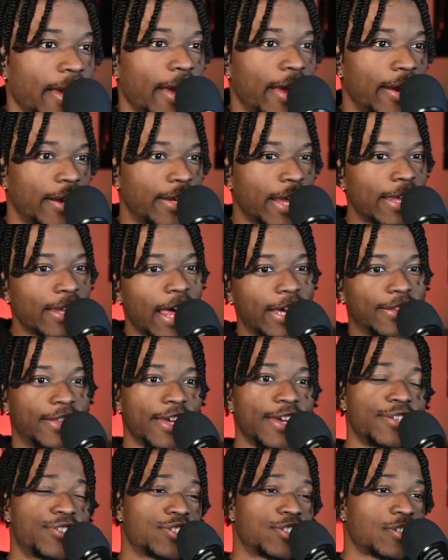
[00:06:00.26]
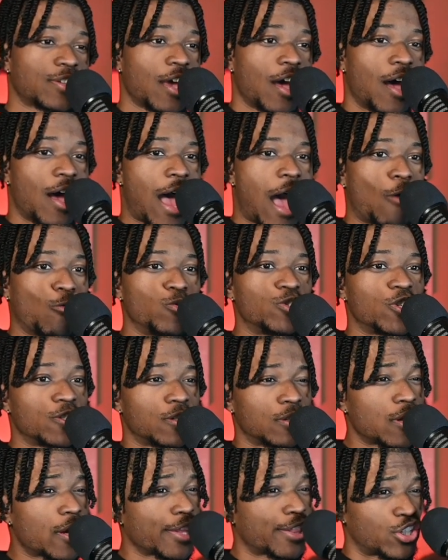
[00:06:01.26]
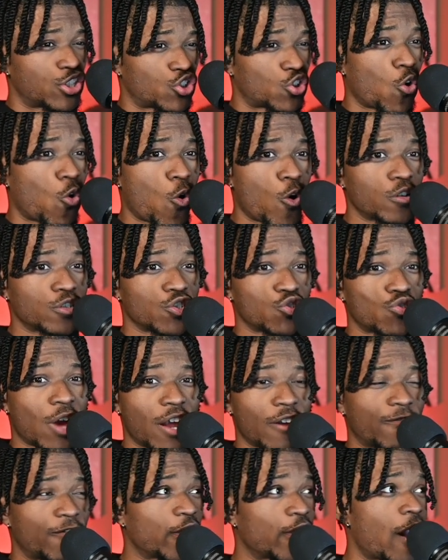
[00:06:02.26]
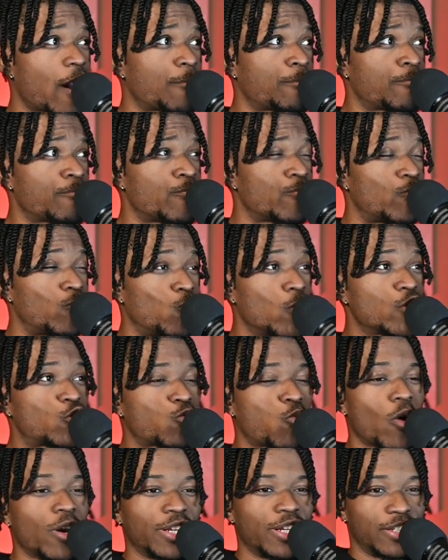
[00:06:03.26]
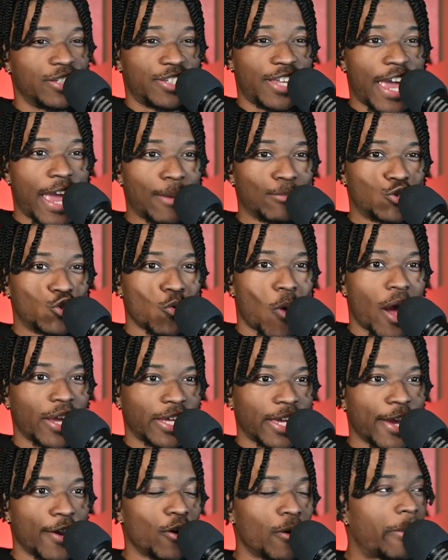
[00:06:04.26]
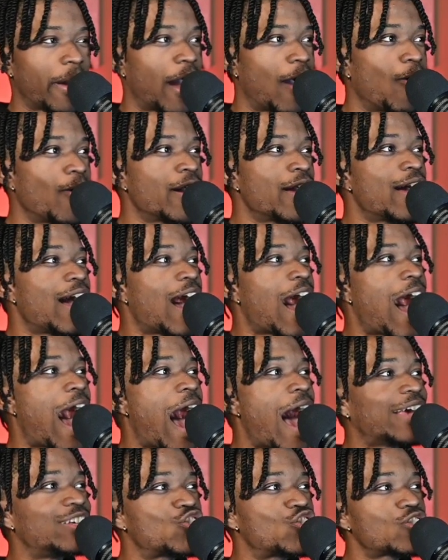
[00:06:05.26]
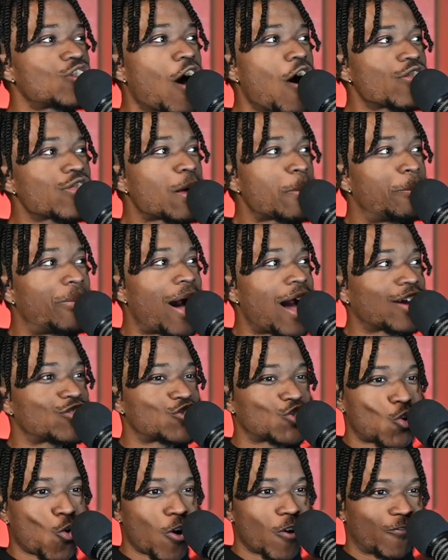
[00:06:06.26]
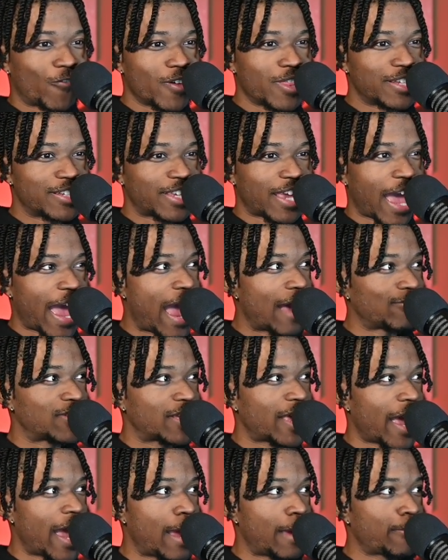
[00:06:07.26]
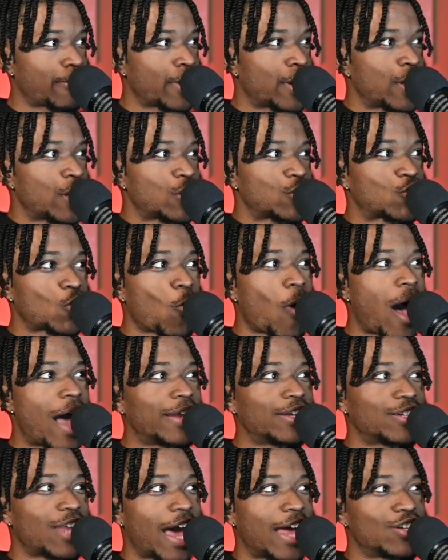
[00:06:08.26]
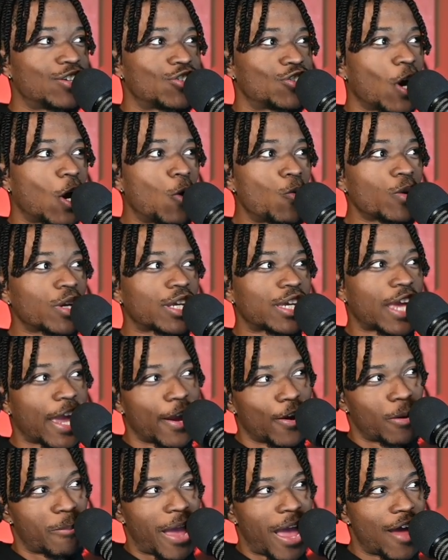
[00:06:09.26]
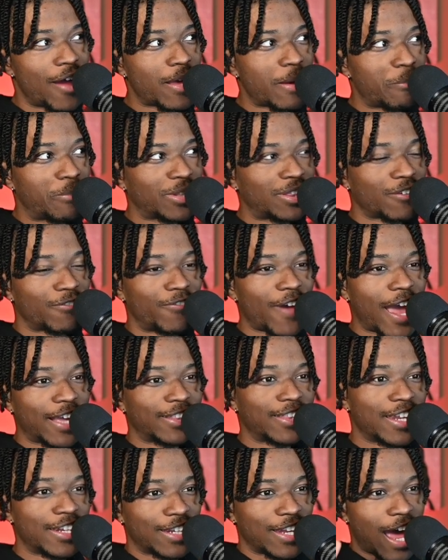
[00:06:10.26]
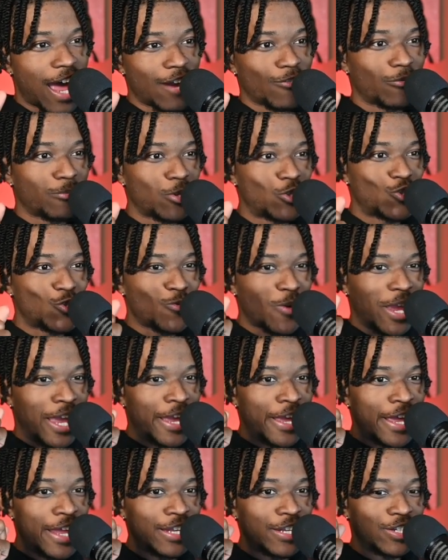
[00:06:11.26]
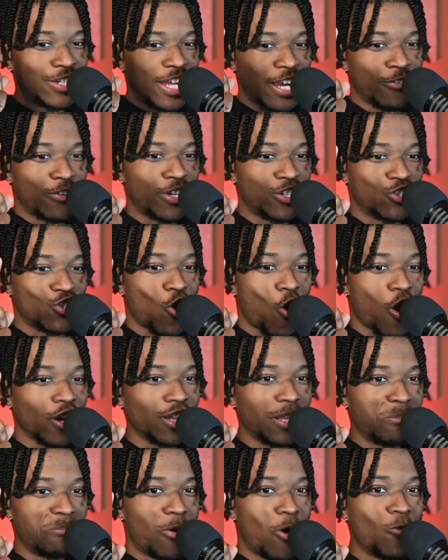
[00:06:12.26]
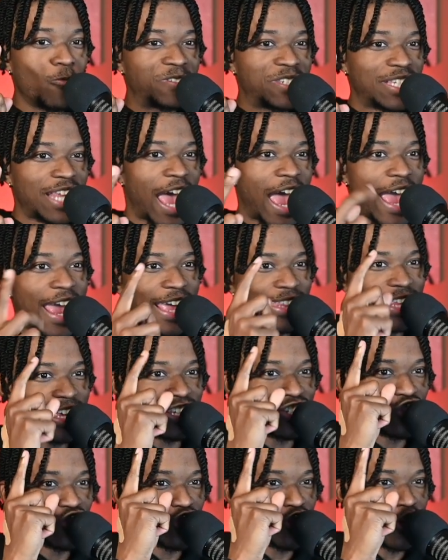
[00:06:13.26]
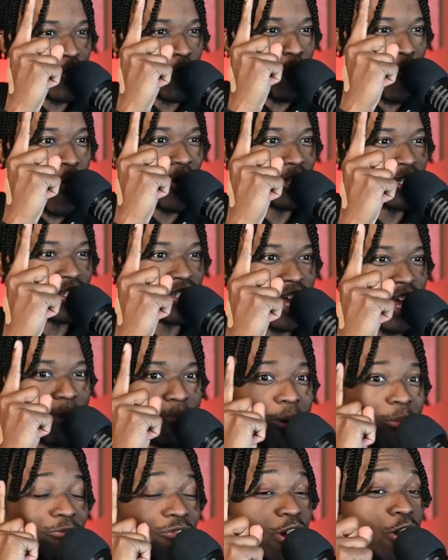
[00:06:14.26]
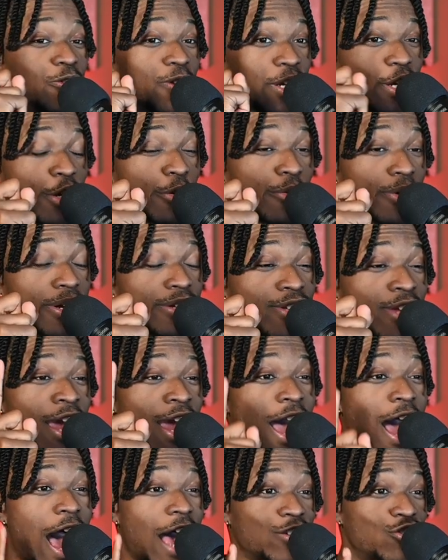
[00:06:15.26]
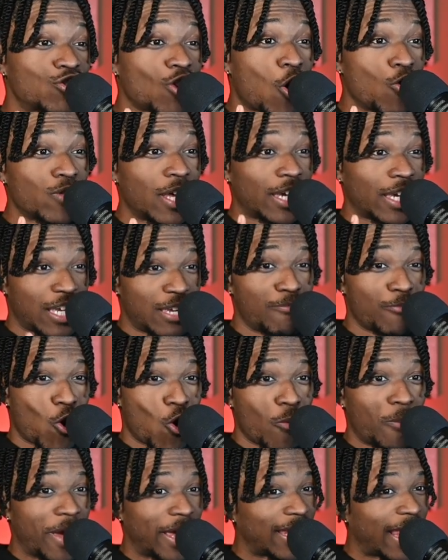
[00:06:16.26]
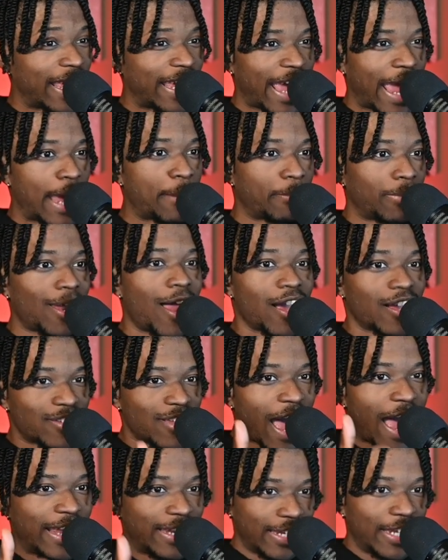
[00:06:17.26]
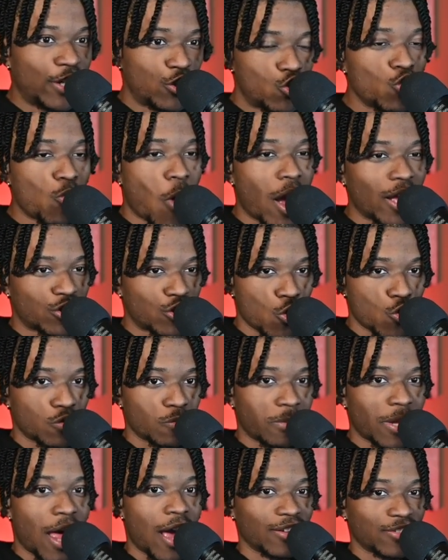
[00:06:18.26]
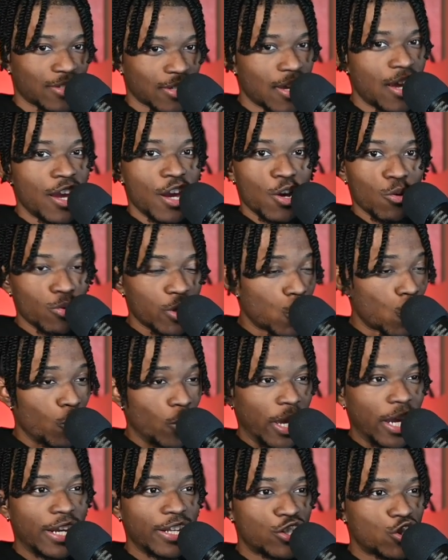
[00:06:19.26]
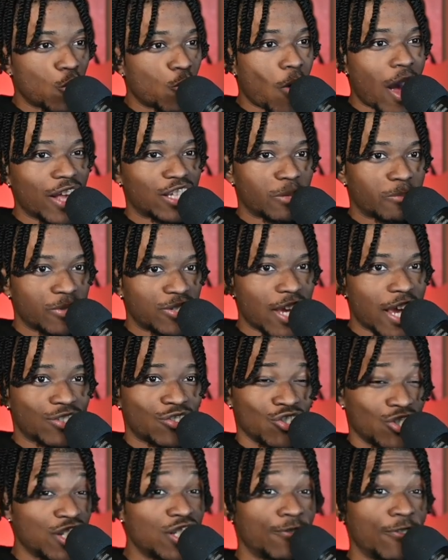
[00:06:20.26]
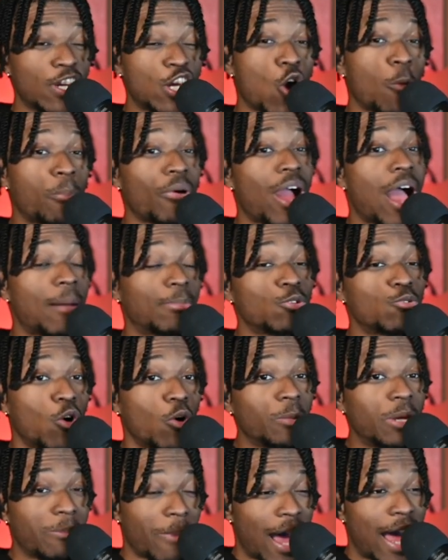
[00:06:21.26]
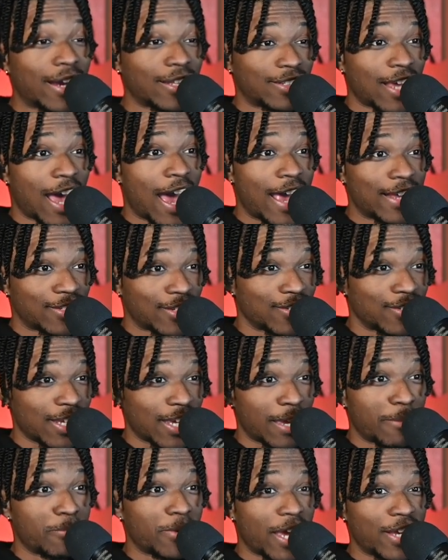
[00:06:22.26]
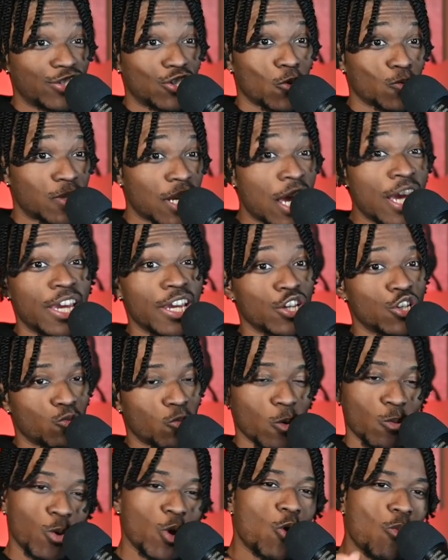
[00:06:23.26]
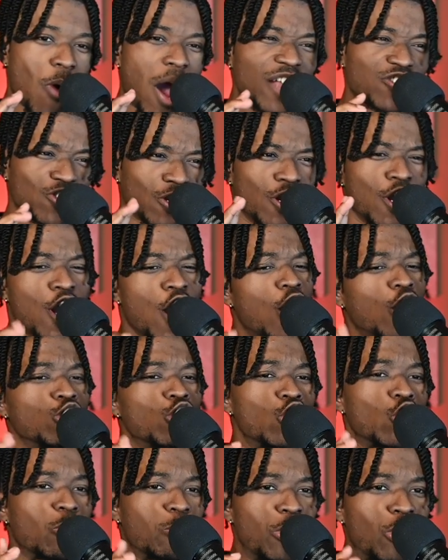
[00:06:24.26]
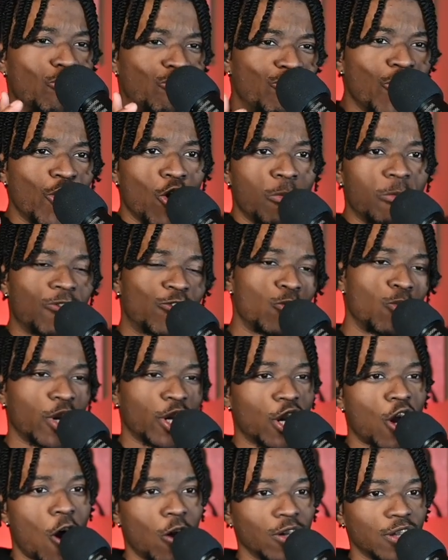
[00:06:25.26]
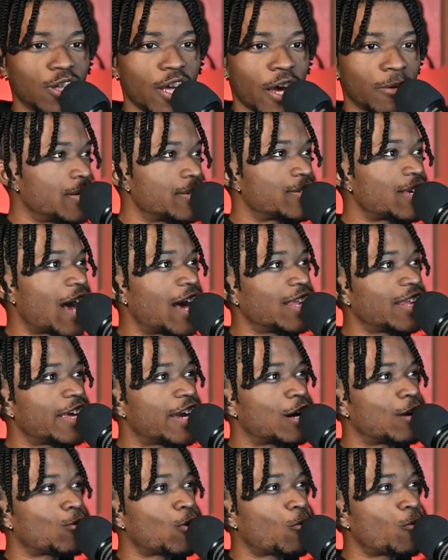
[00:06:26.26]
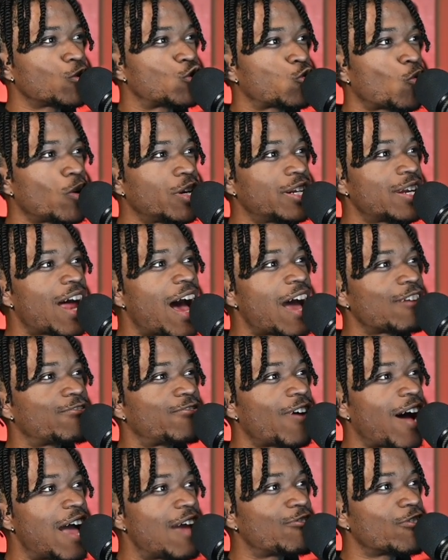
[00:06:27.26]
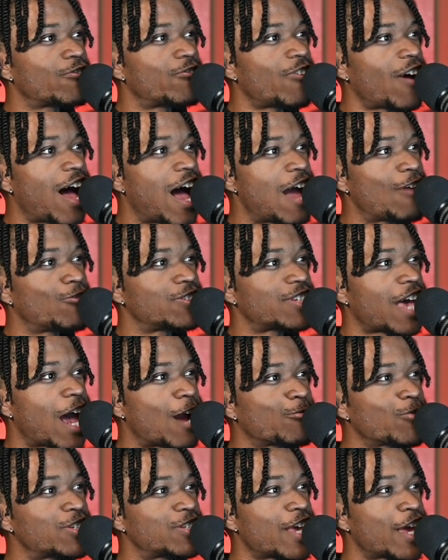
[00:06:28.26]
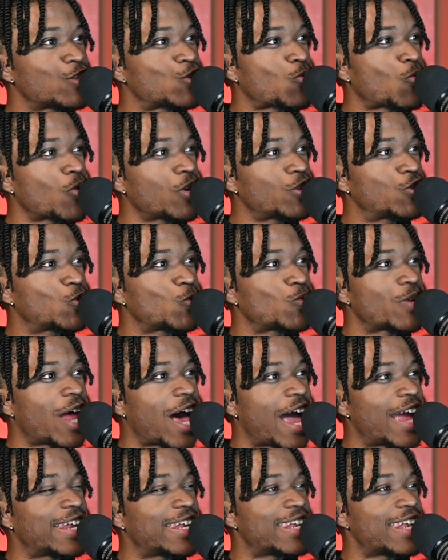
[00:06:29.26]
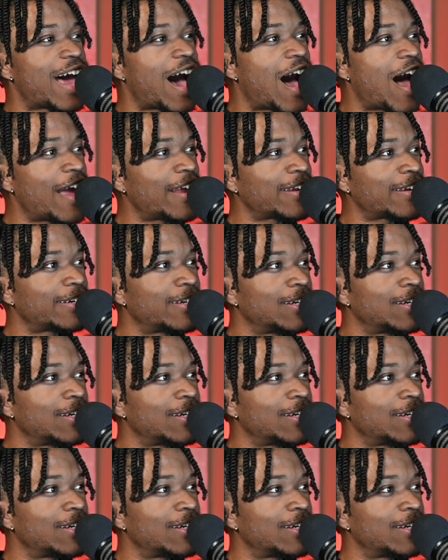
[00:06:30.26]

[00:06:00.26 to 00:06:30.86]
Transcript: In a day like this, uh, I would just look at the scores and try to figure out, hmm, which one of these games do I care about? I saw the box score for this Cavs game, so I, I don't care about it, but the fact that Donovan Mitchell and Darius Garland both sat and they still won this game, I'm very curious. I saw that Emo had like eight blocks. I need to watch those blocks. We're going to get into watching possessions. This video probably won't be monetized because the NBA is going to take it because we will watch a, a little bit of film if you want to call it that. Tyler Herro with 29, 5, and 5, with Tyrese at 22, 9, and 9.